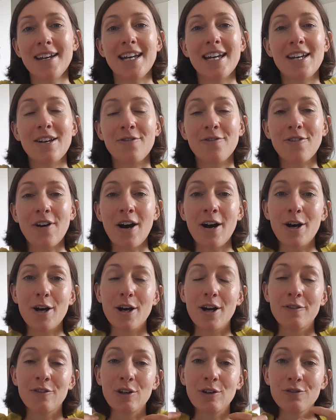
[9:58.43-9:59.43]

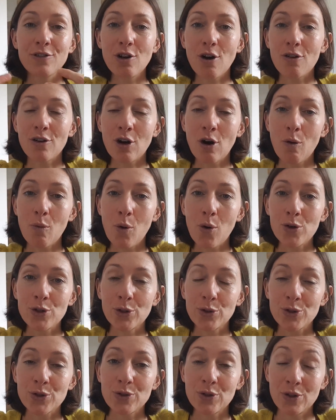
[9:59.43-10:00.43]
If you've not got
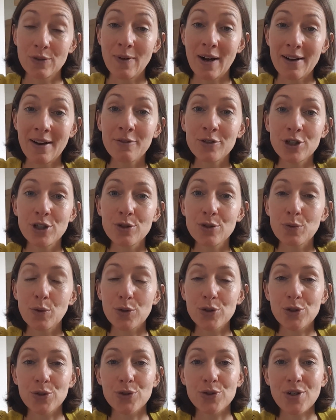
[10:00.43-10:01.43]
What's haven't used
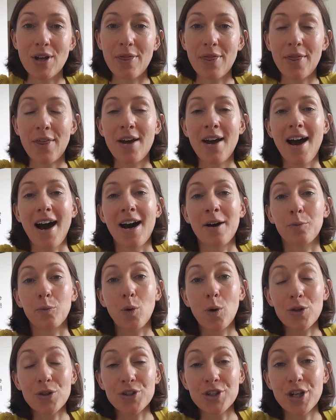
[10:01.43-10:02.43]
What's Your Strength and
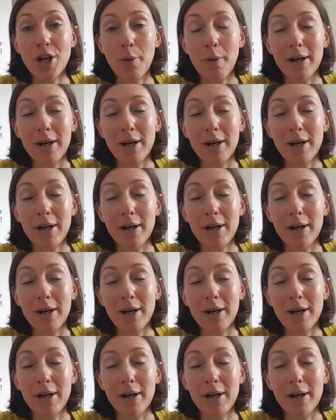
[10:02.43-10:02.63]
want to know